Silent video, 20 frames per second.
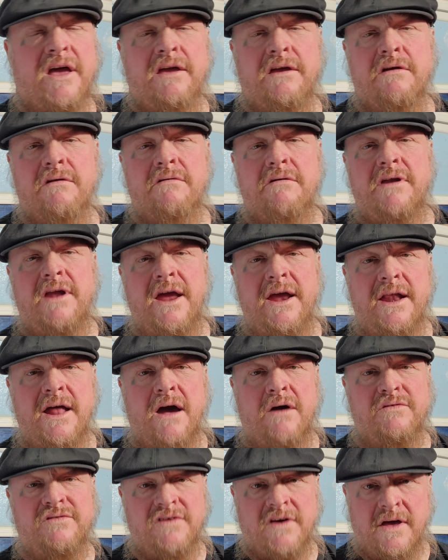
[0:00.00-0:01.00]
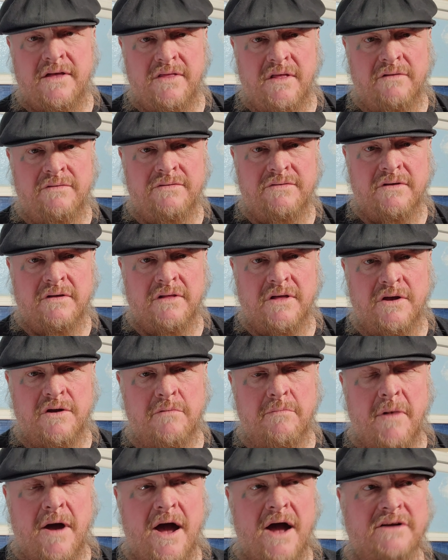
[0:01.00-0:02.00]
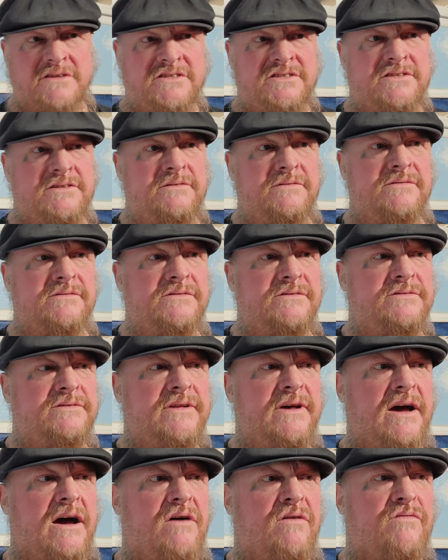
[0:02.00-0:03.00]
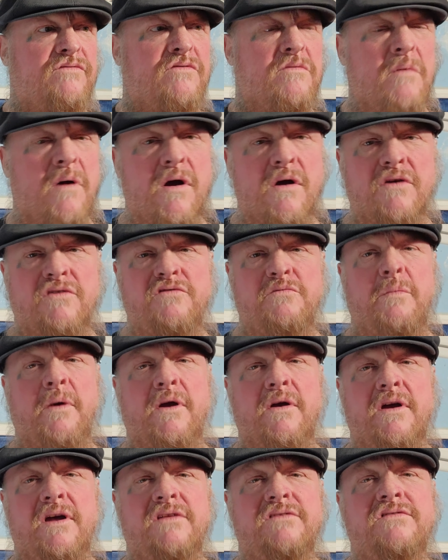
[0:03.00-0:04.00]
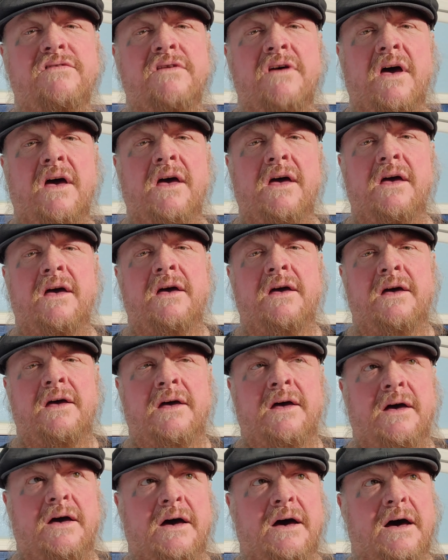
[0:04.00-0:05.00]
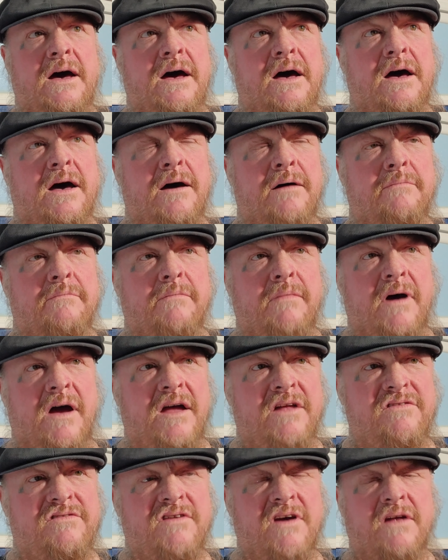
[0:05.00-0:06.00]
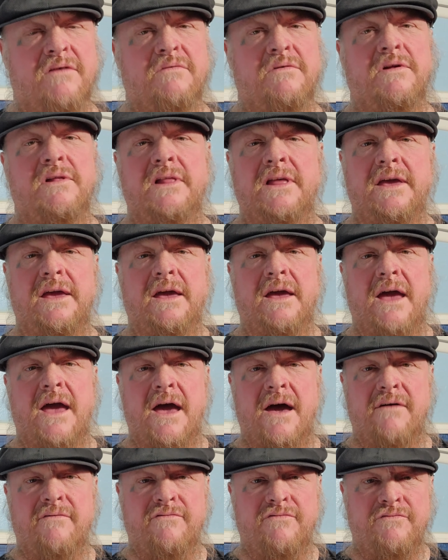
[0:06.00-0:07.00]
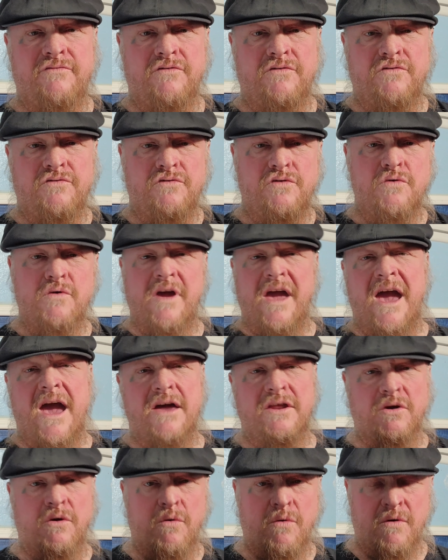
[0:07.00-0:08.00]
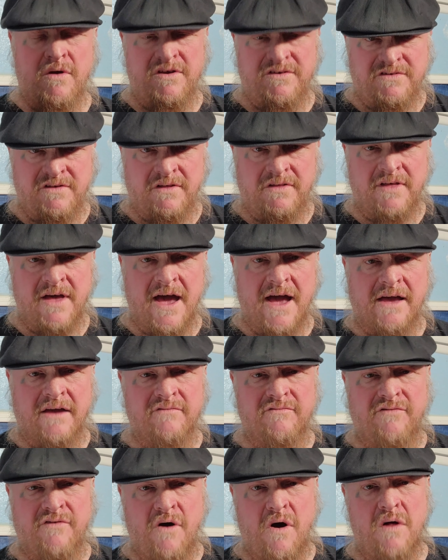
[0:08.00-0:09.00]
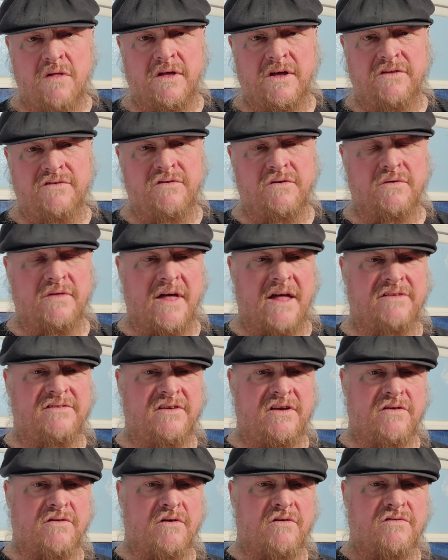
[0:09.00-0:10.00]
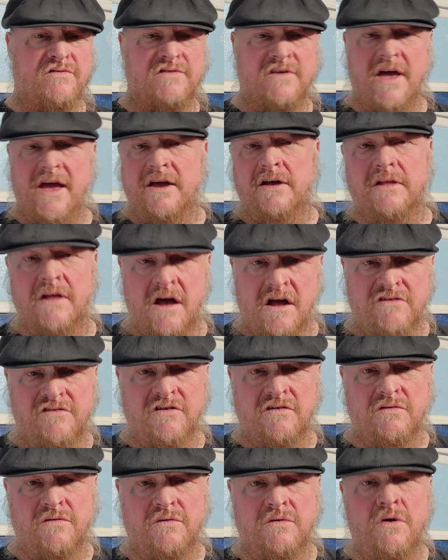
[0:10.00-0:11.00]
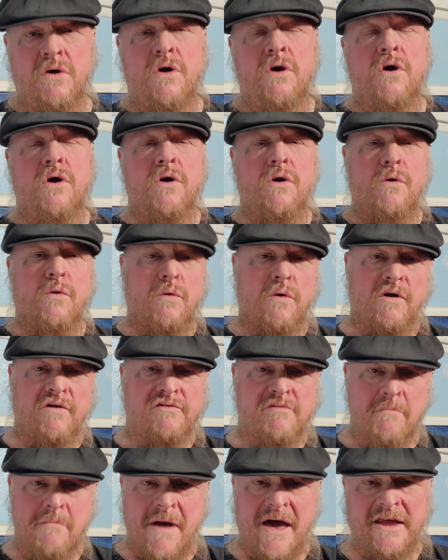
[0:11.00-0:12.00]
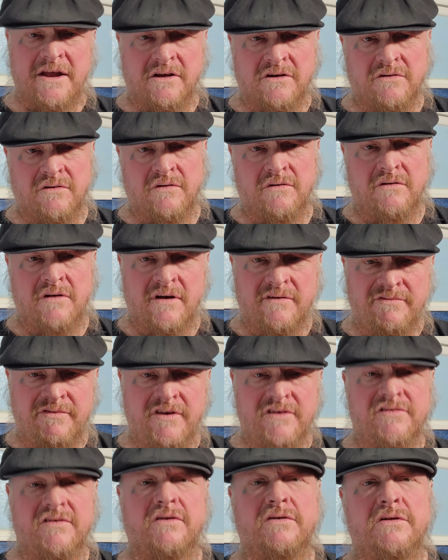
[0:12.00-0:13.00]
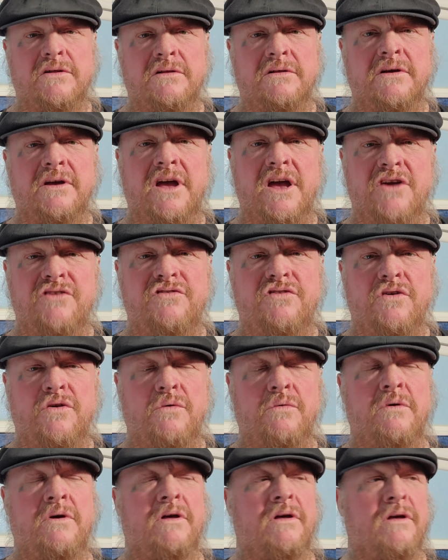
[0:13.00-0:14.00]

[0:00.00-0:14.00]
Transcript: urinate outside the litter box. Now, from our experience, I generally have two categories that can fall into. That's either psychological or it's medical, a physical issue.